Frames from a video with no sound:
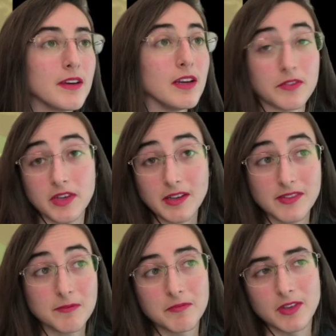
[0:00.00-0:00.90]

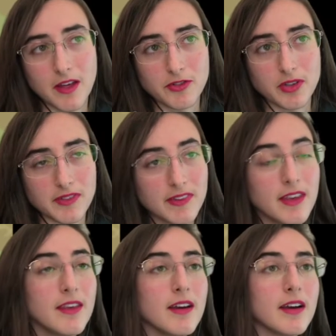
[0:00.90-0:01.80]
insects, as you can
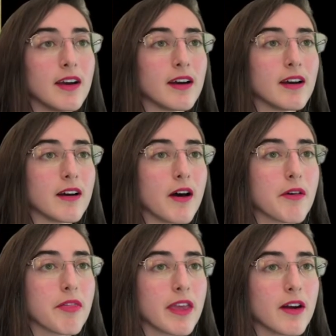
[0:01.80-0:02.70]
see.
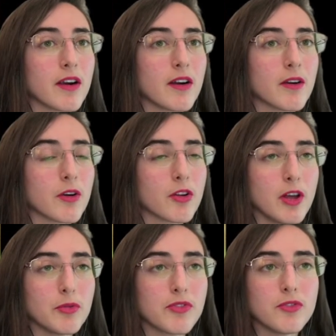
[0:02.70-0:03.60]
They are close